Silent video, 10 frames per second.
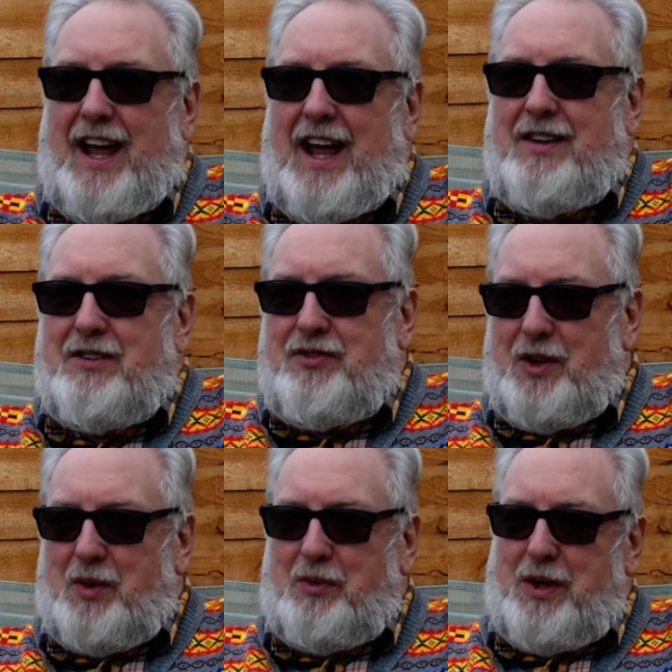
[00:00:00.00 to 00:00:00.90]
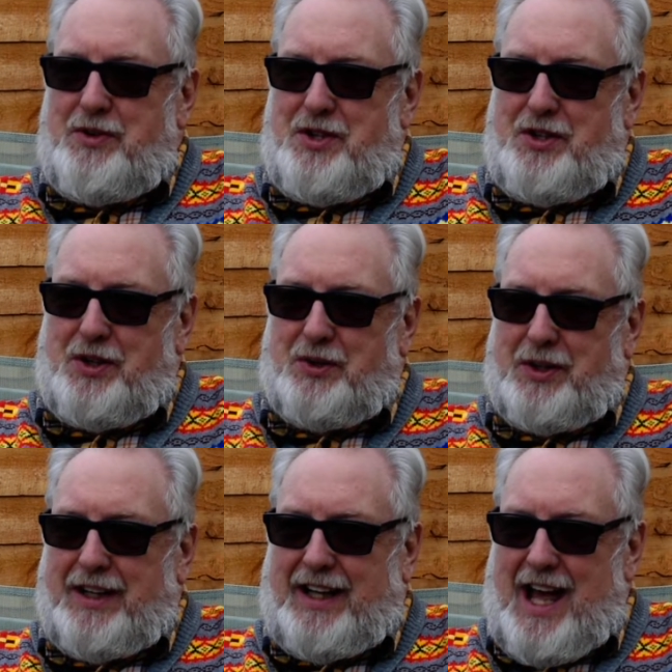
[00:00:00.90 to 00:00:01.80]
in the film world, you do
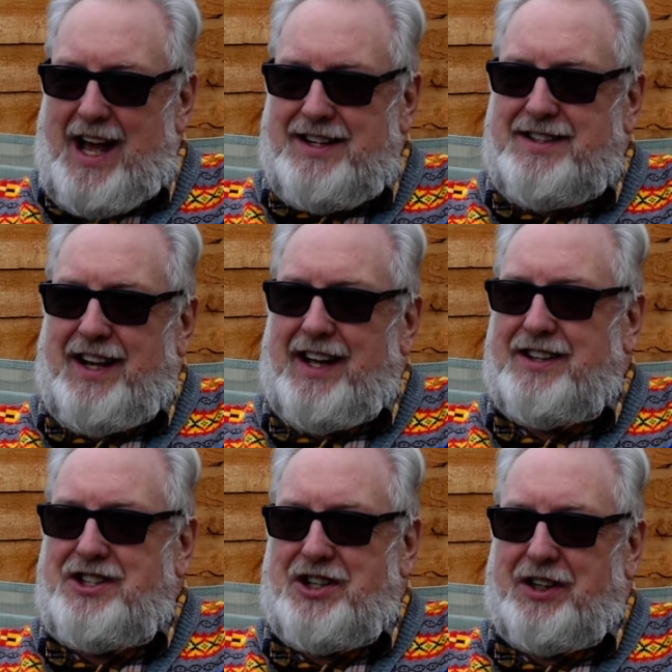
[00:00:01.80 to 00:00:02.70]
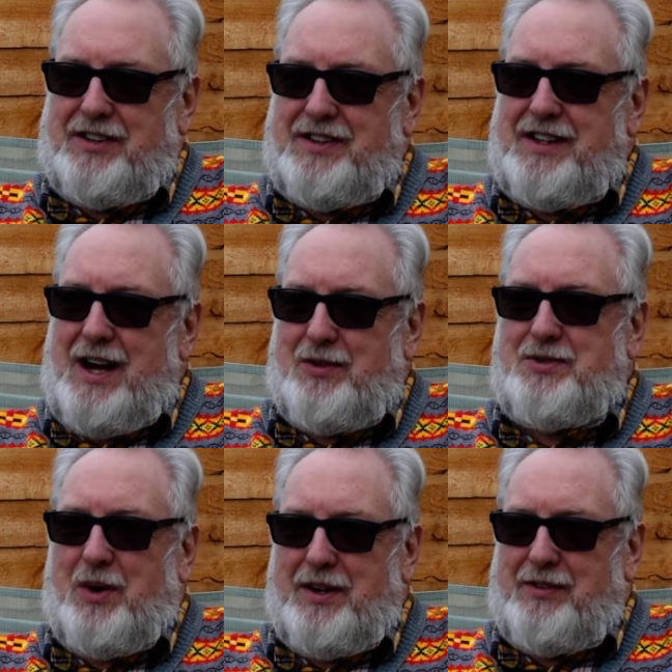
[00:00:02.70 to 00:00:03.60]
what you can to get the shot, and that
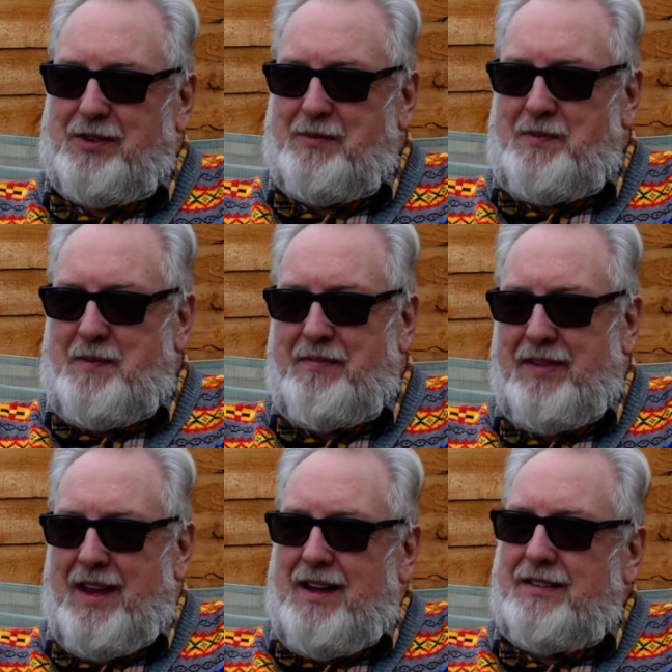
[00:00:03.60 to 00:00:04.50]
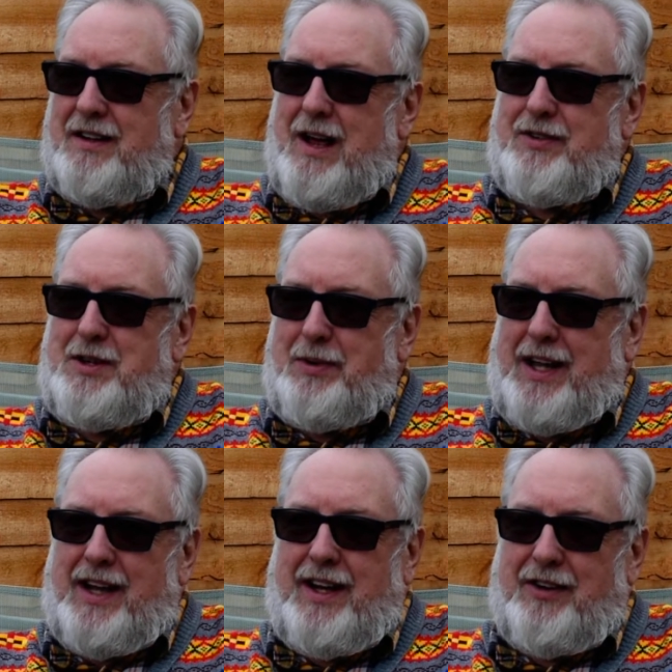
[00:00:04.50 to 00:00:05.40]
was one of them. So that was the
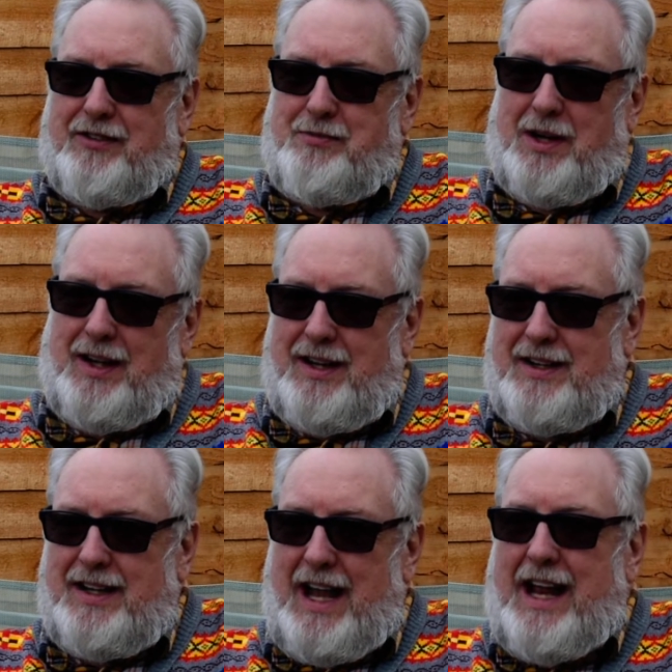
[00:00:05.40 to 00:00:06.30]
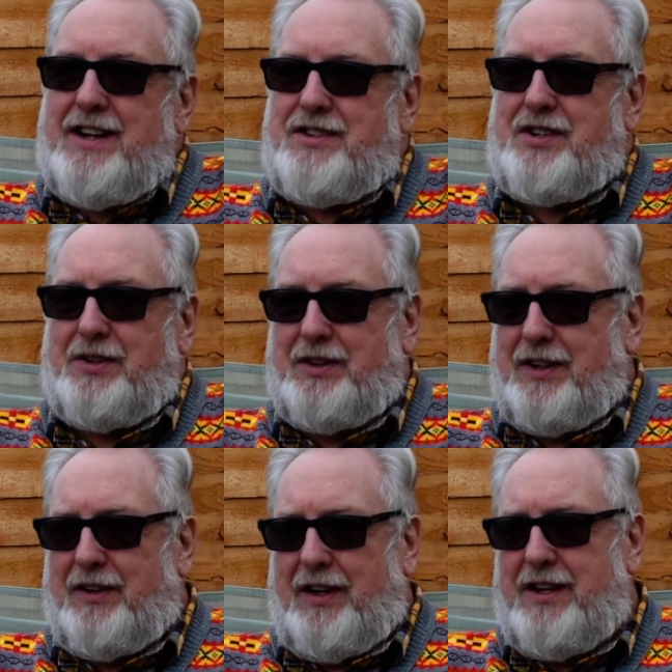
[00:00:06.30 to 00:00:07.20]
beginning of my into
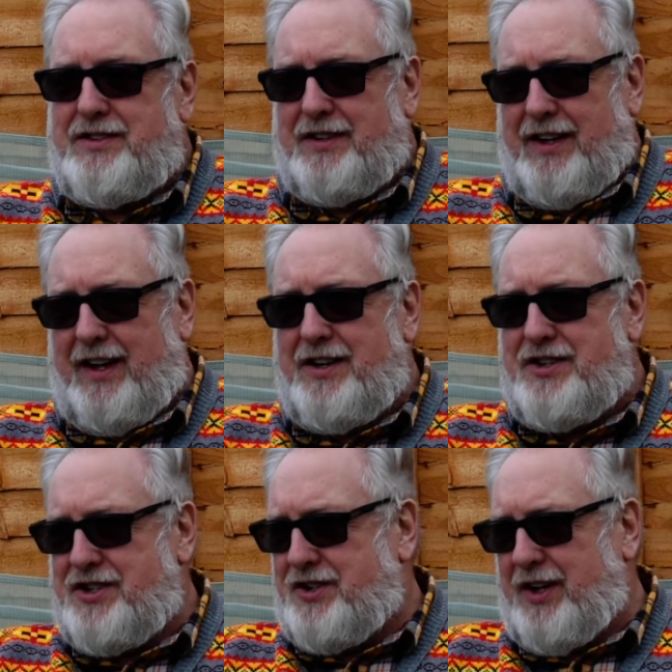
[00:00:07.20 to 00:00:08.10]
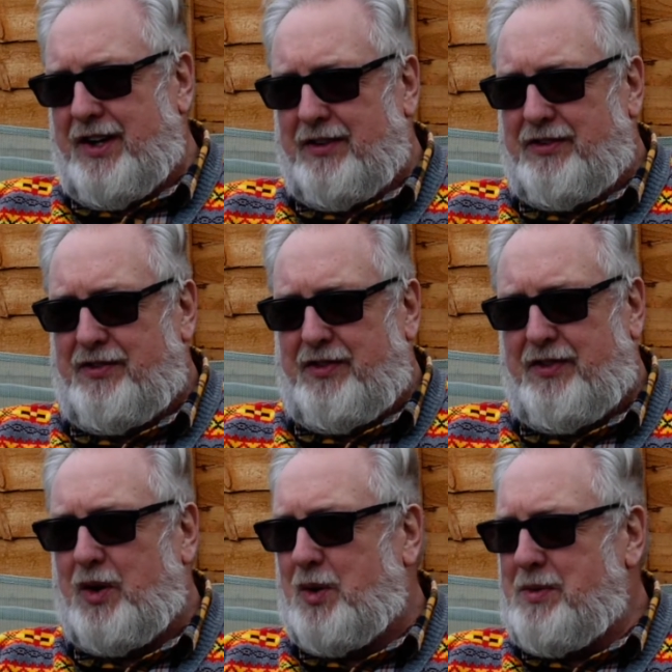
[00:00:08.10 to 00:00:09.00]
the industry of
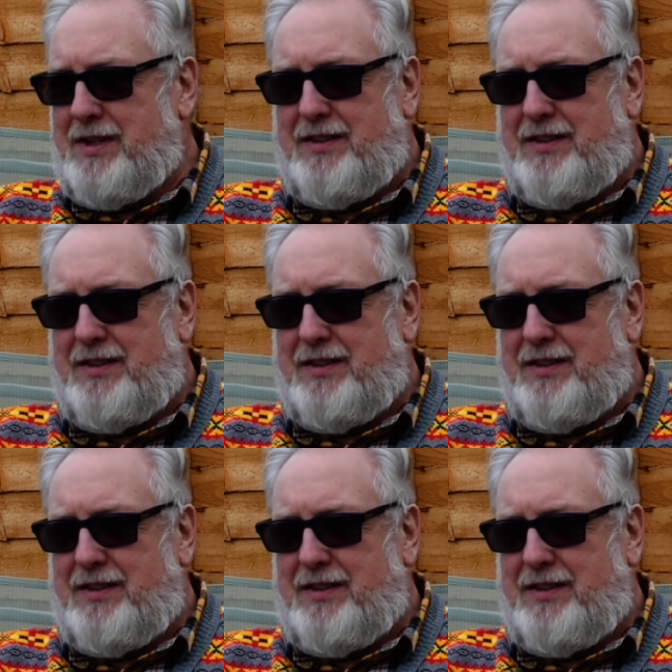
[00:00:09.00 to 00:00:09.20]
film and